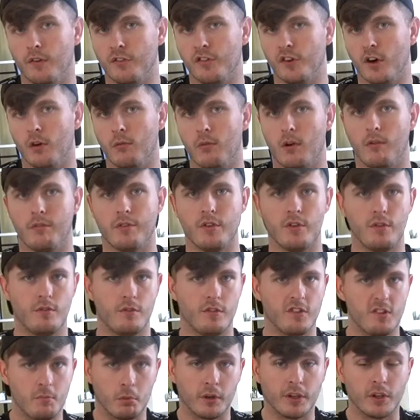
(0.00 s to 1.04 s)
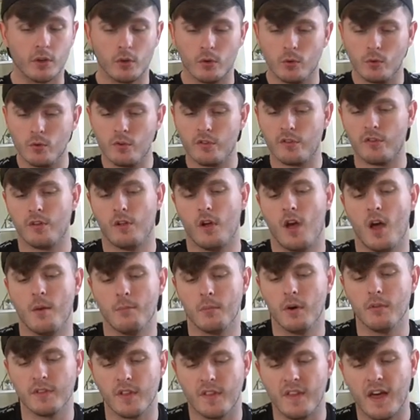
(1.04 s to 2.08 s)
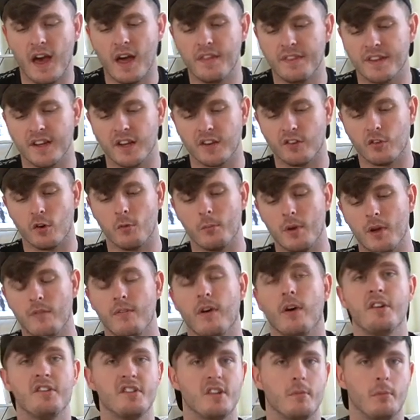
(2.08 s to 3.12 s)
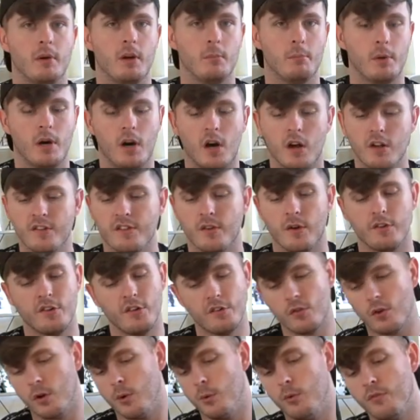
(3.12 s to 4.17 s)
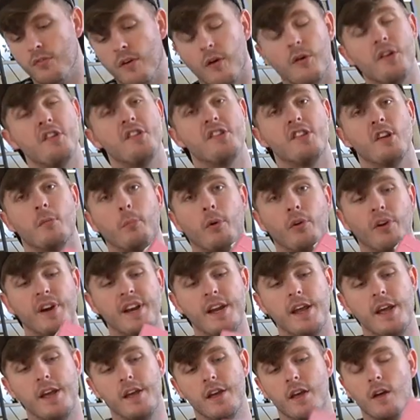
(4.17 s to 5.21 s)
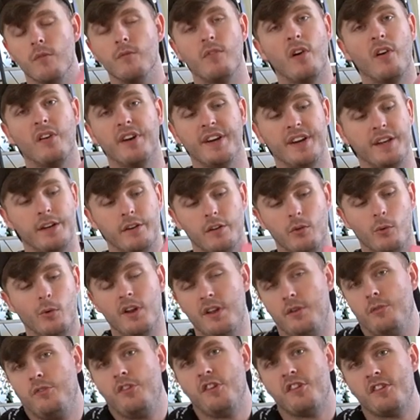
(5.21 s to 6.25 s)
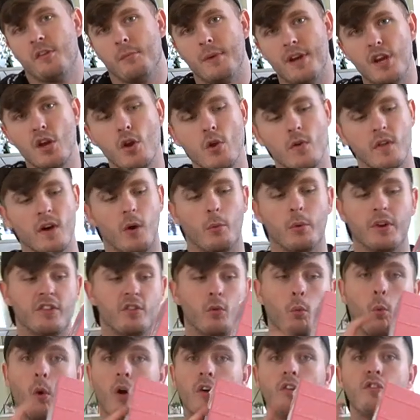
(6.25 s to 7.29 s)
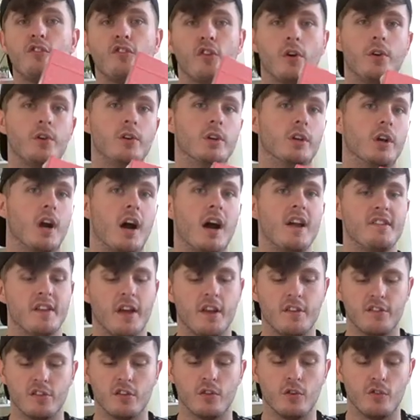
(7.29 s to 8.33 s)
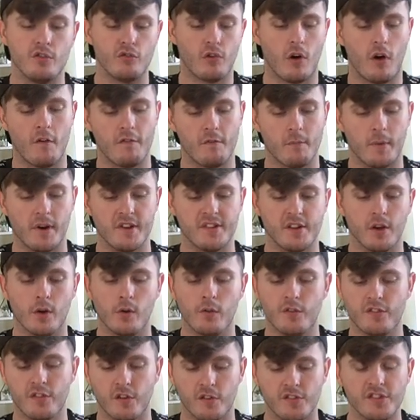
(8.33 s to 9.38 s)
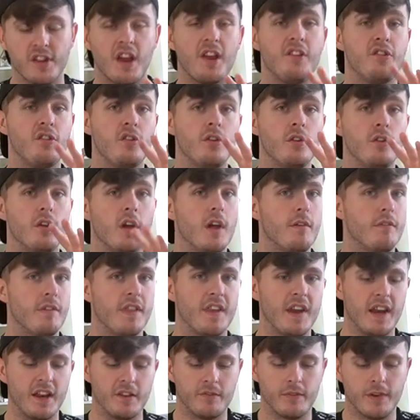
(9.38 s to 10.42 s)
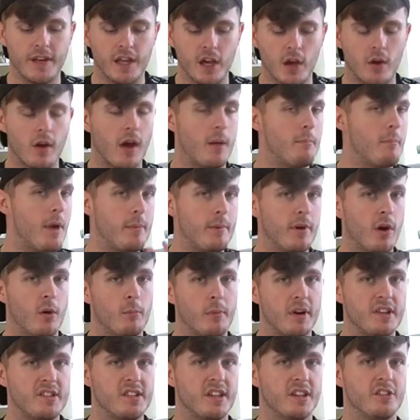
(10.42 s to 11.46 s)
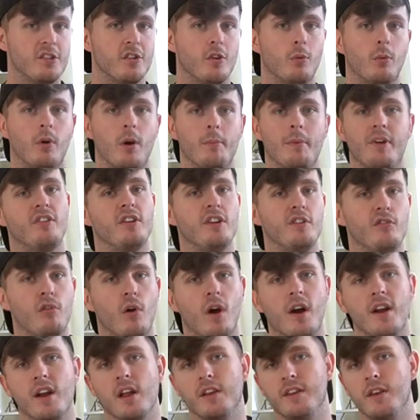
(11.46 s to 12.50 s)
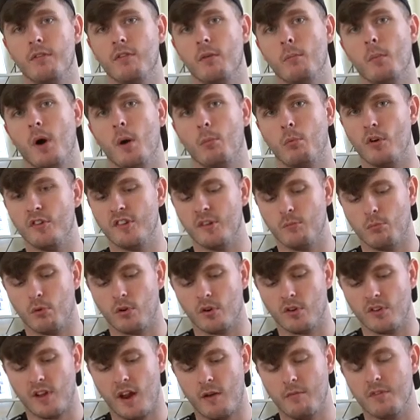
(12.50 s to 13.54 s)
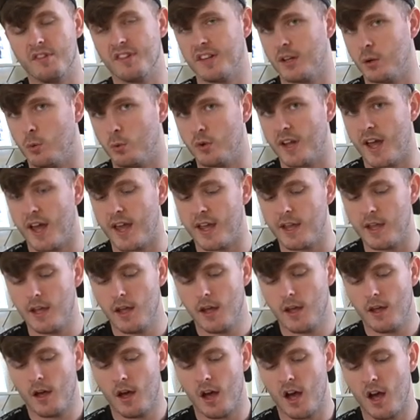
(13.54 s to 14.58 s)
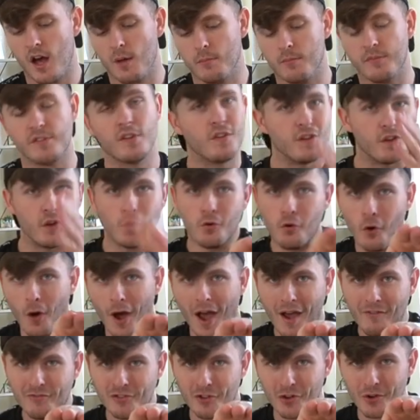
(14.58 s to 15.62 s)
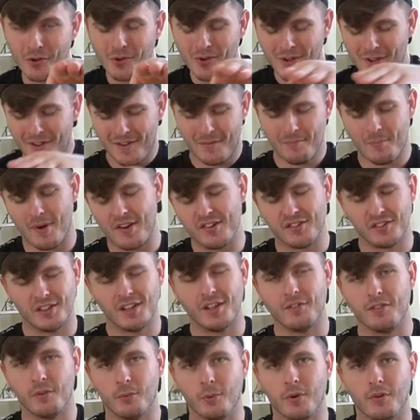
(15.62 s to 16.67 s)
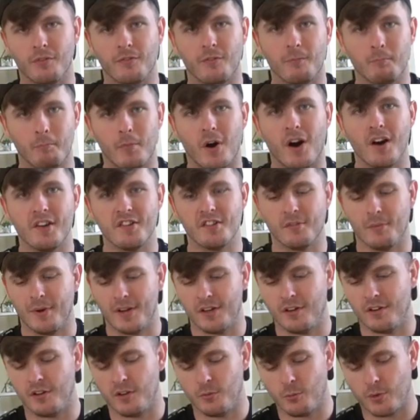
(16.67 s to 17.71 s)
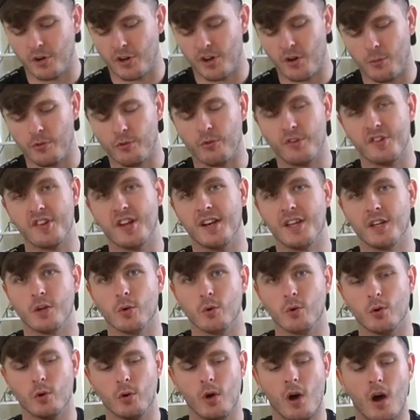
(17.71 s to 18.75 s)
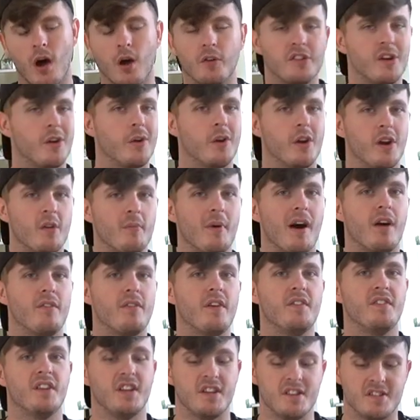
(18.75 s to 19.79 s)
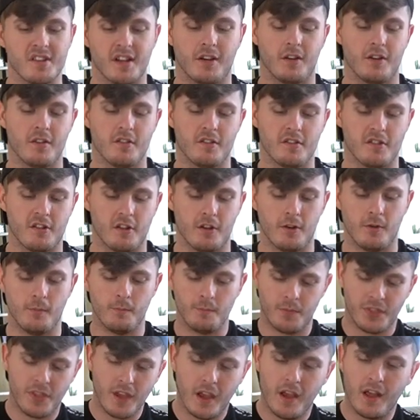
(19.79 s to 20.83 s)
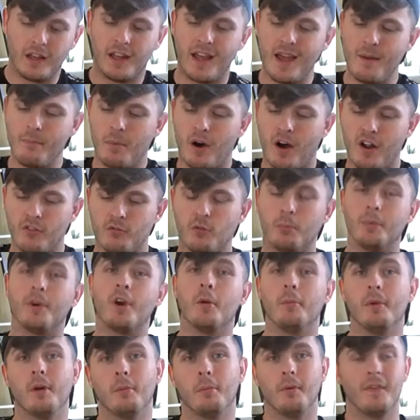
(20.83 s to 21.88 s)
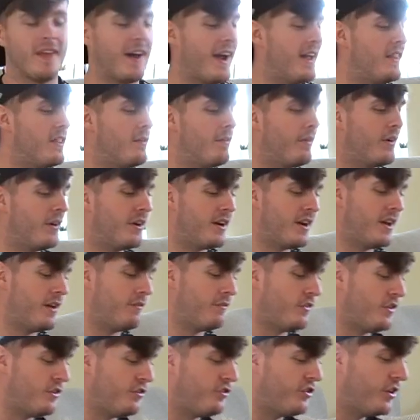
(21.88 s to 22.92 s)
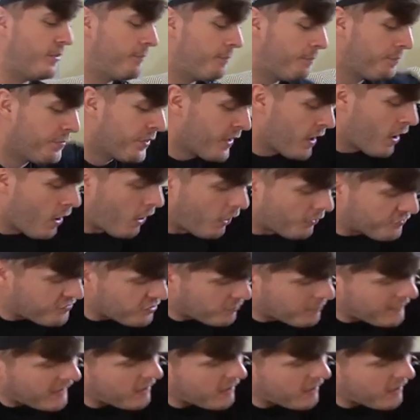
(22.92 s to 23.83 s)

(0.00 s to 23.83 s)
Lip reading: on top rather than sprinkles. Other than that, I think it's going to be a very similar bar. So I just thought it was very summery and very, it was just something new that I wanted to, one, show you guys, and two, try for myself. So stay tuned for the next video and maybe on my TikTok, where I'm actually trying a different MyProtein product every single day, so that you don't have to. Basically, if you want to buy something and you want to know whether it's any good or not, I'll tell you in about 15 seconds. So layer bars will be coming up on that in the very near future. On top of